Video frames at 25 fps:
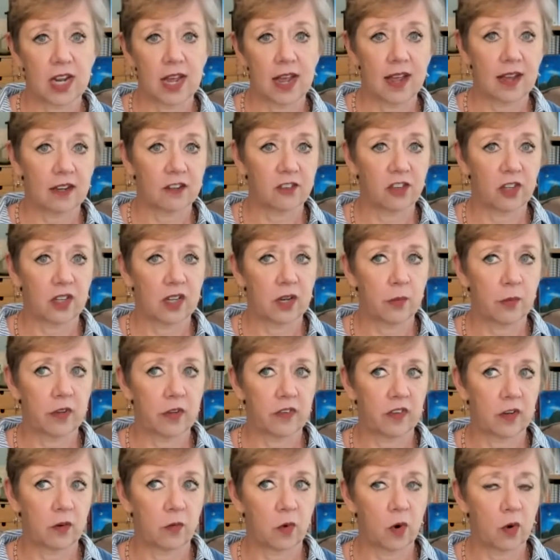I actually
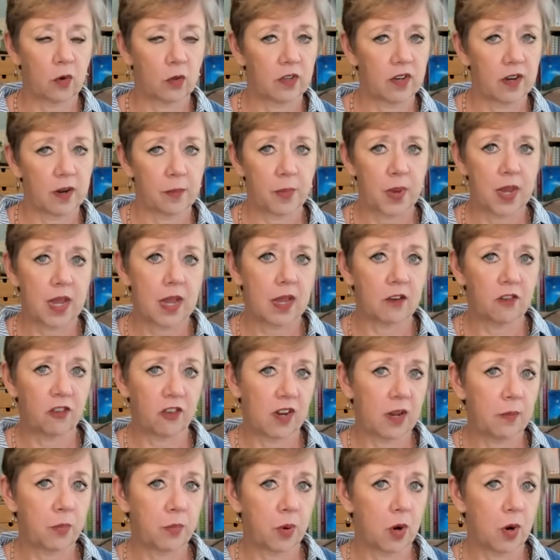was enrolled in a
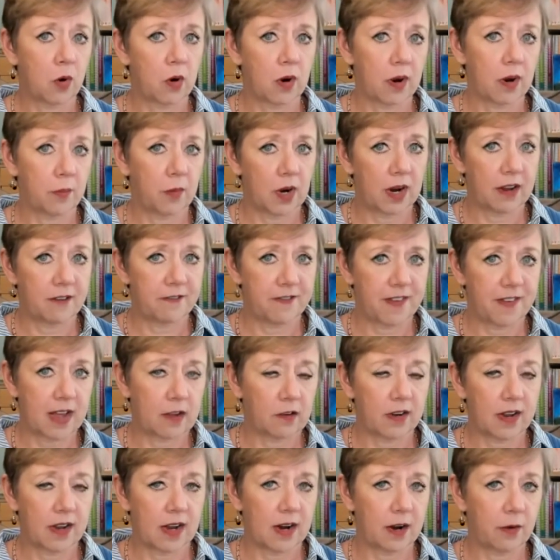PhD program when I
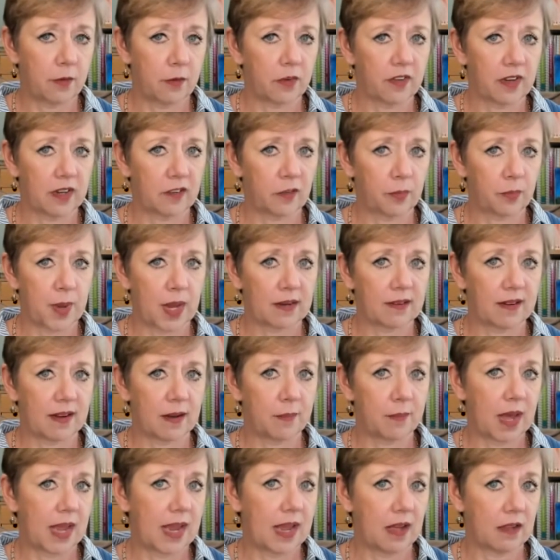found out I was
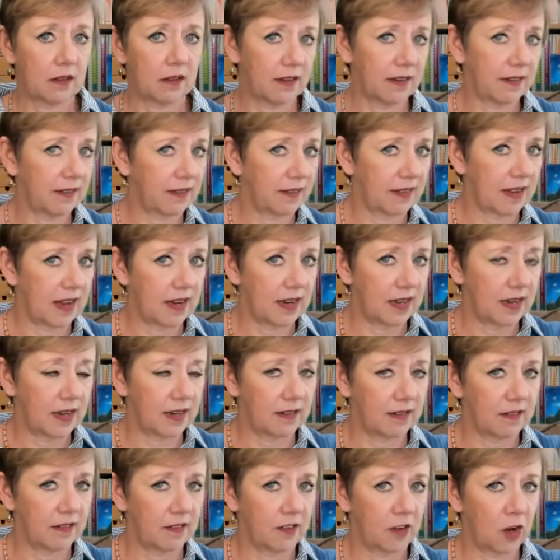expecting my eldest son.
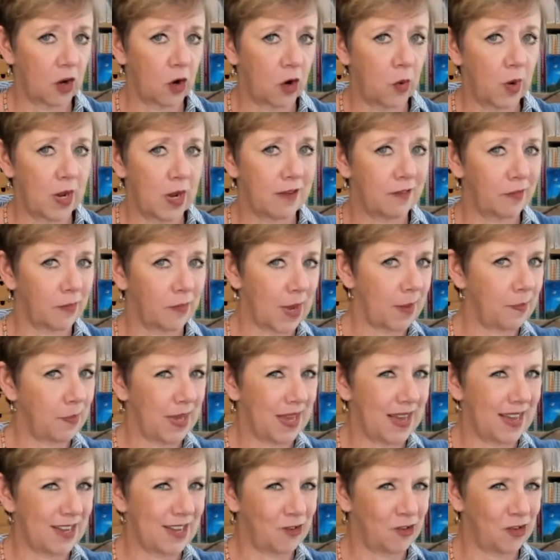And so he's my
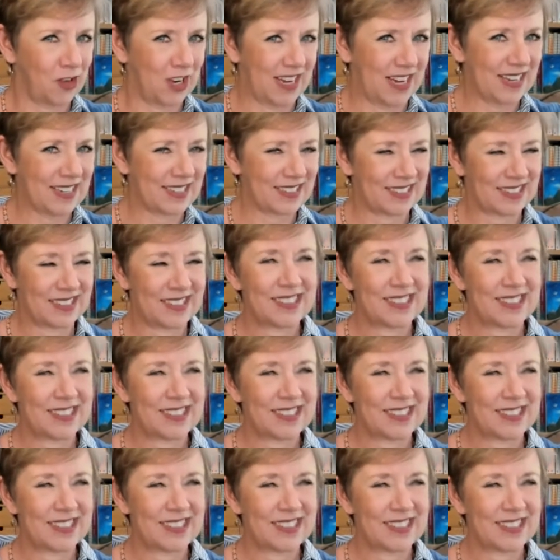PhD.